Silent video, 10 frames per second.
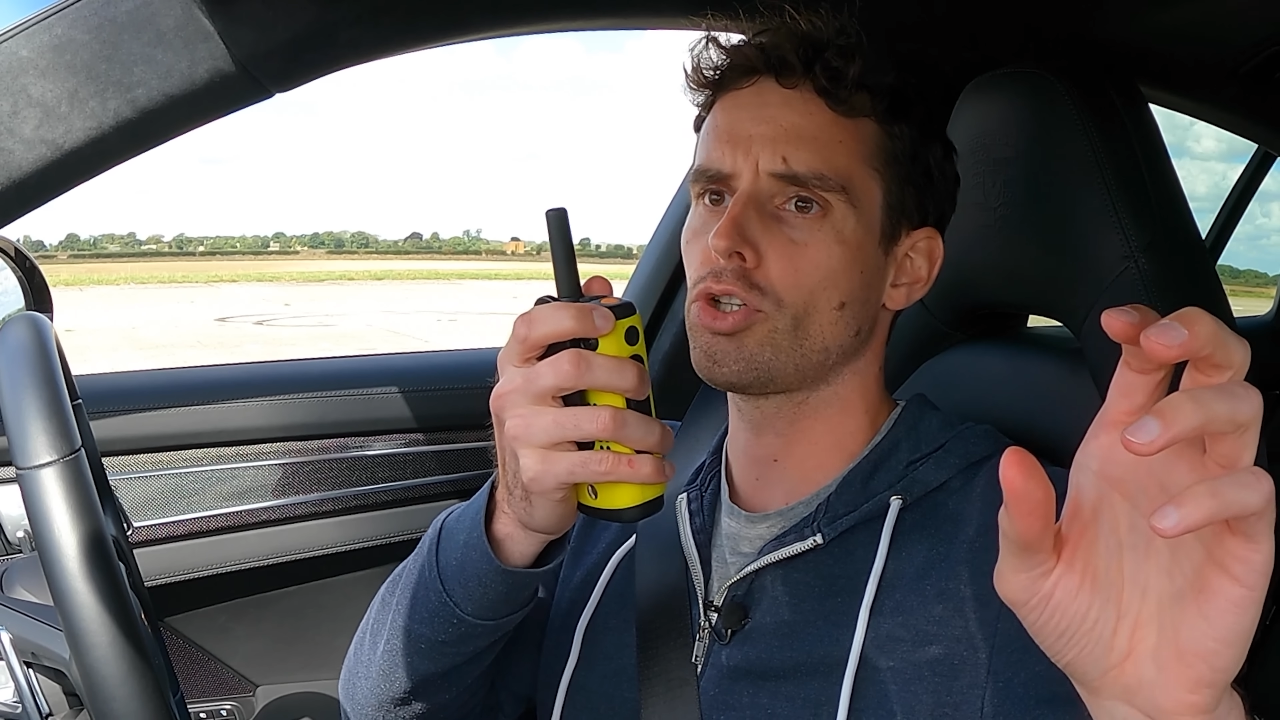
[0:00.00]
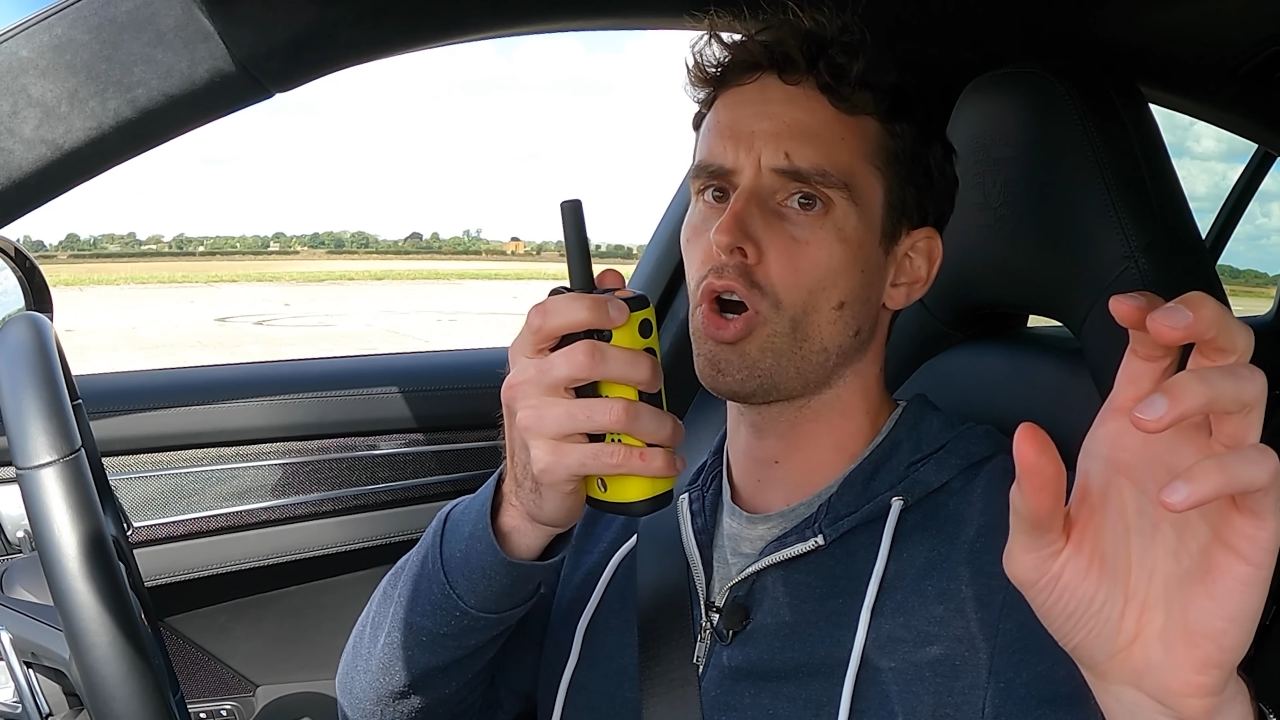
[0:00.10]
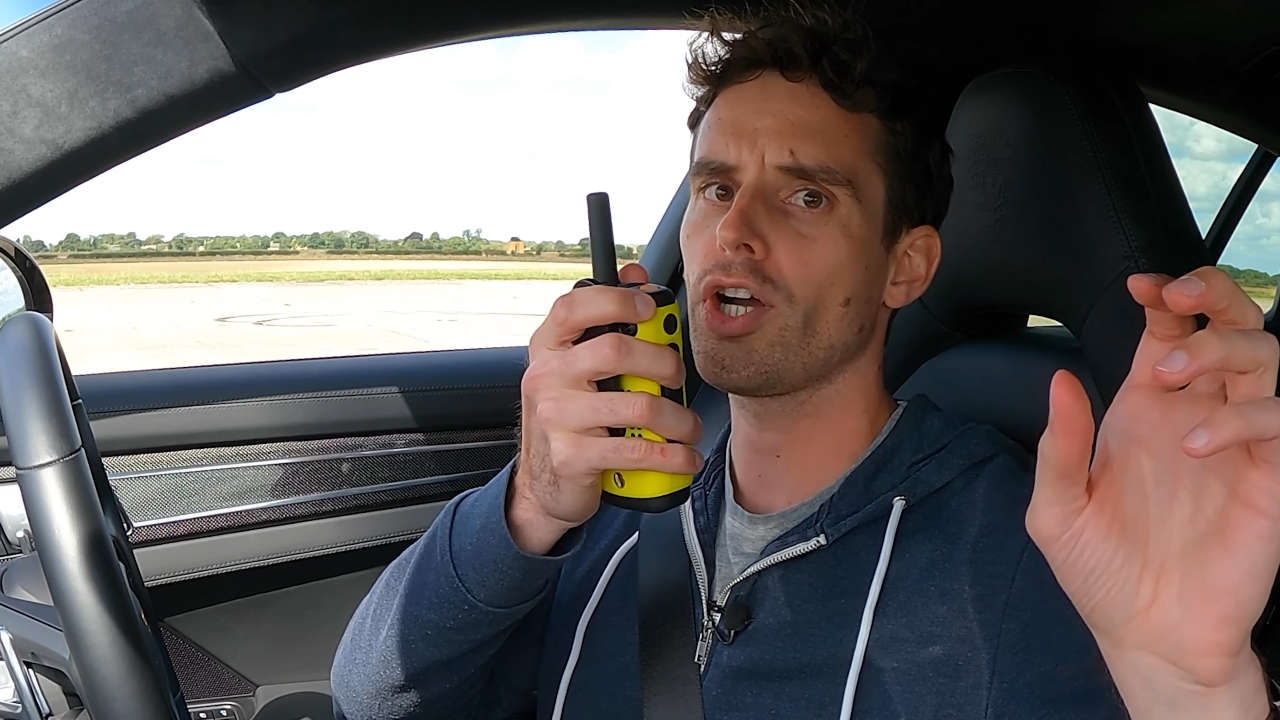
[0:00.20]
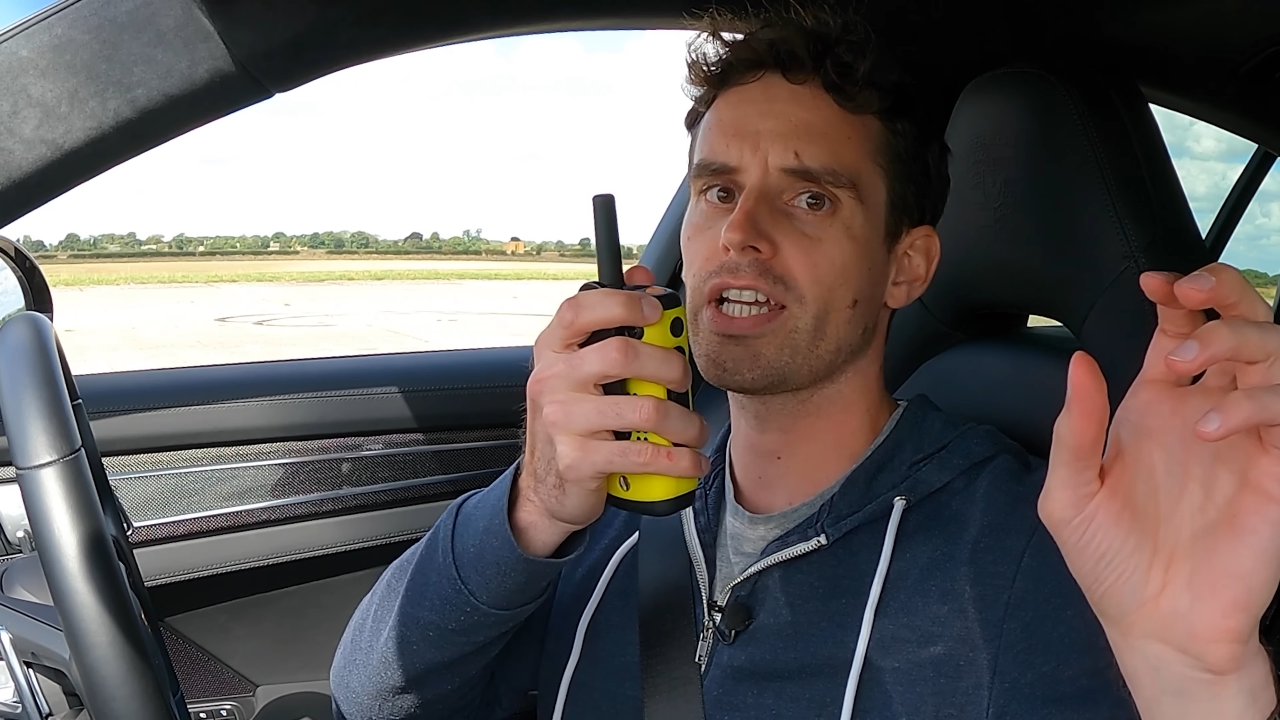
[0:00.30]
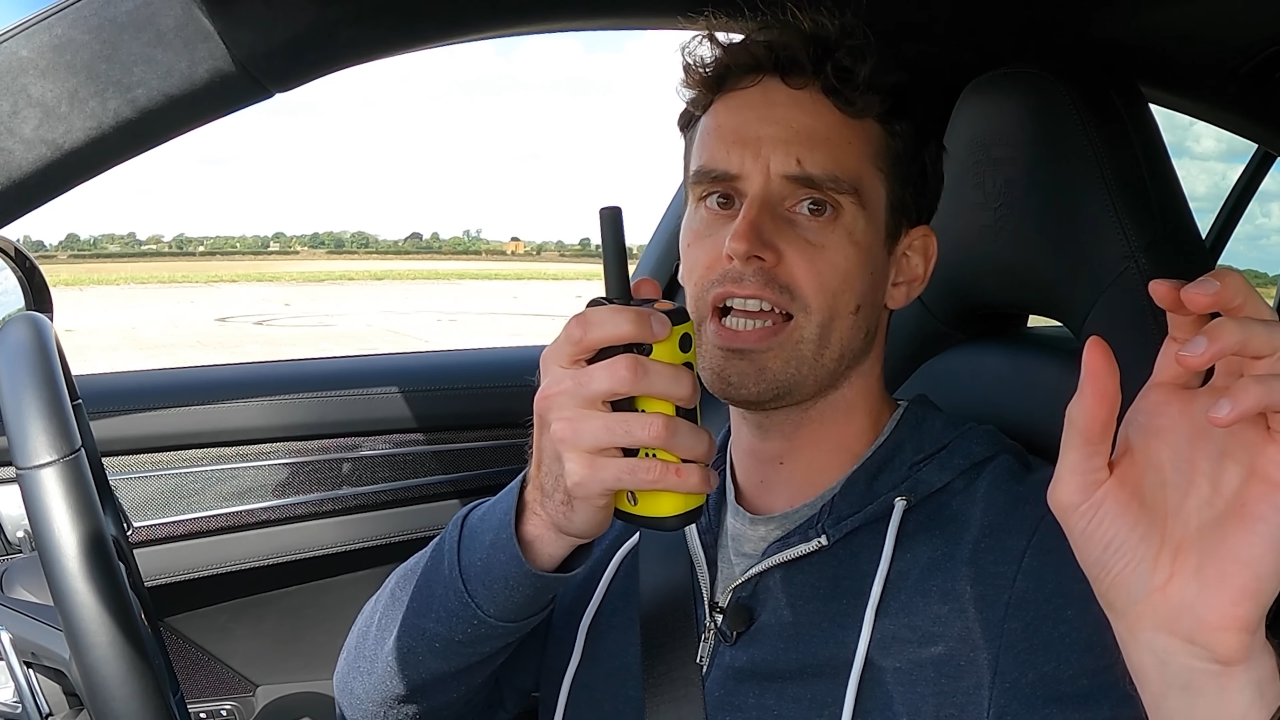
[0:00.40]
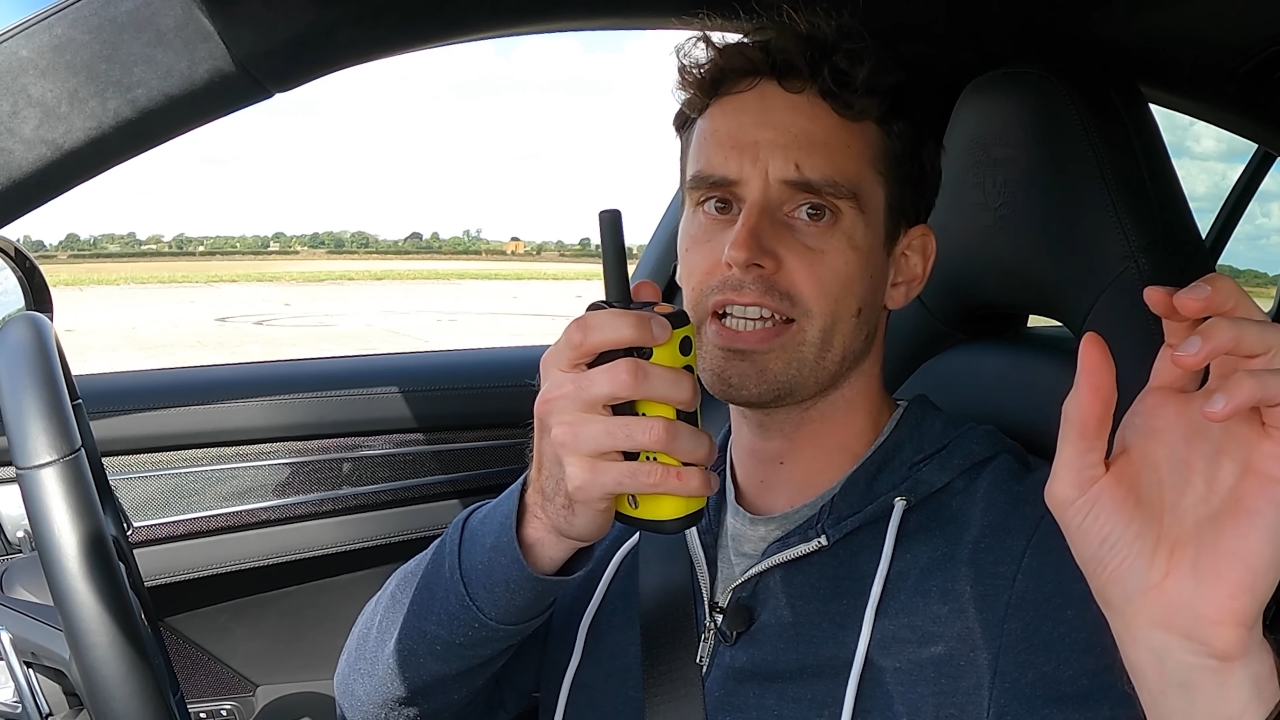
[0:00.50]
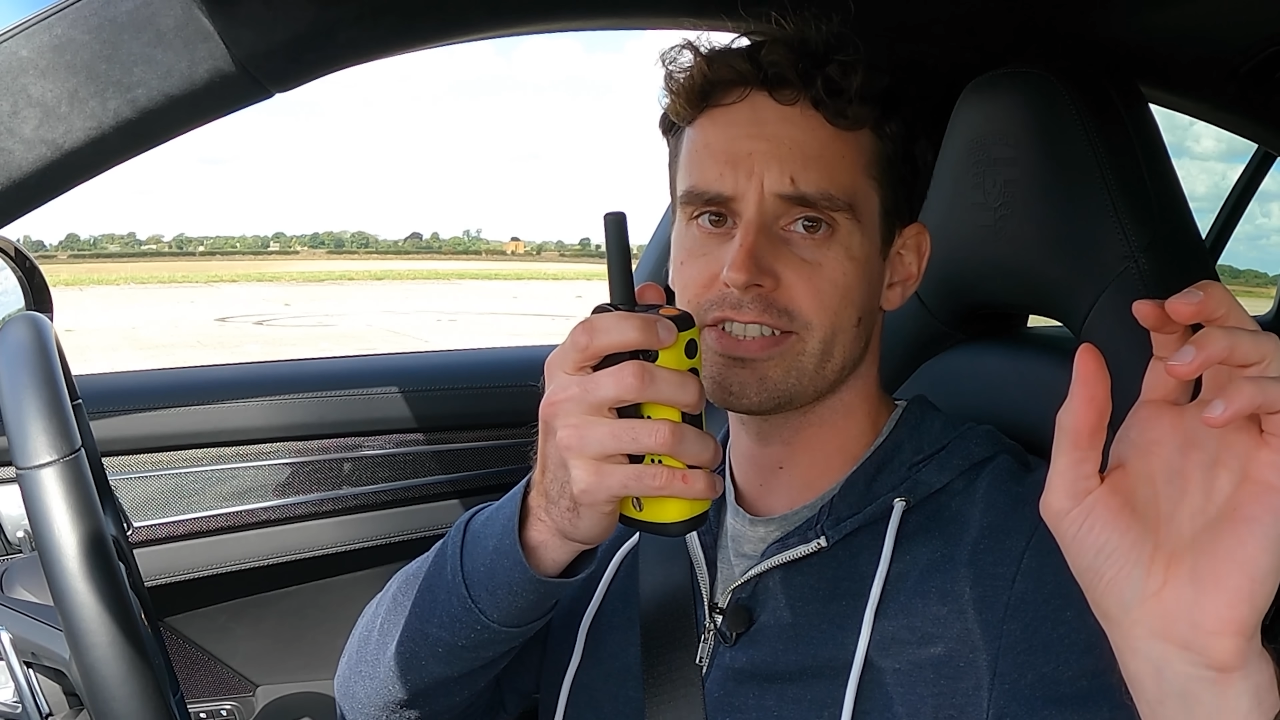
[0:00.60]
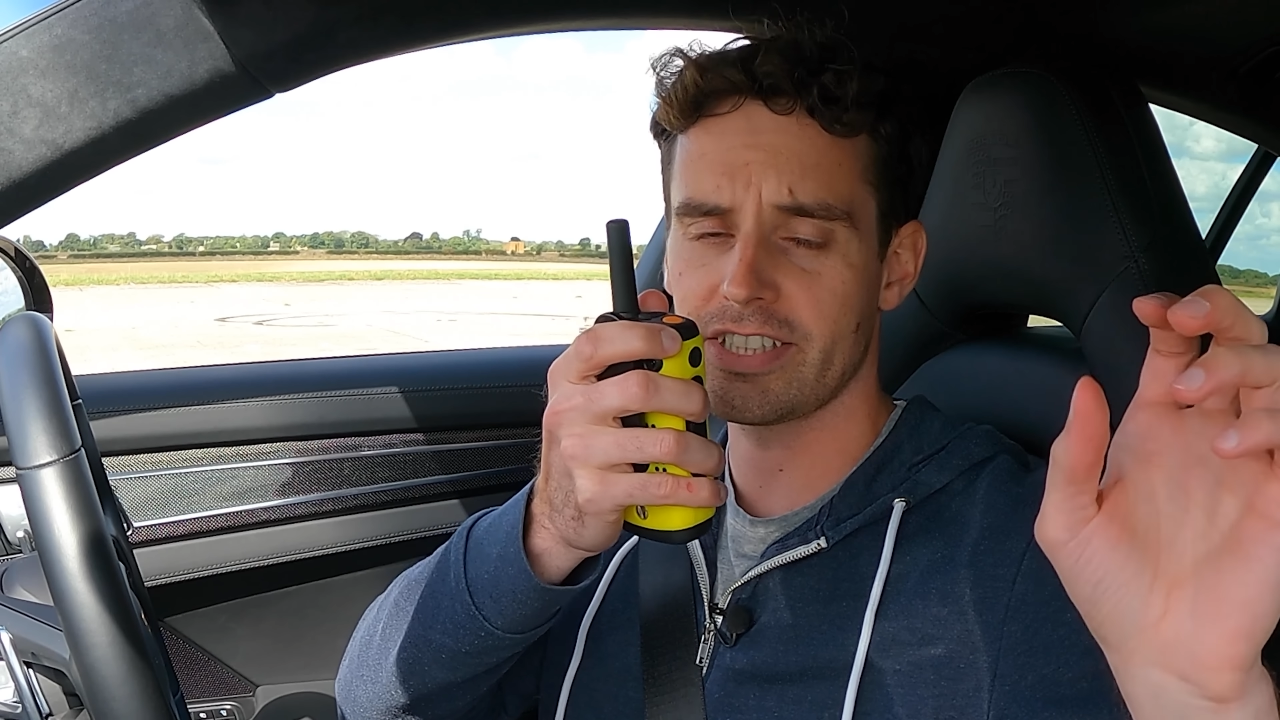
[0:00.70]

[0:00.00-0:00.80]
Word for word: talk like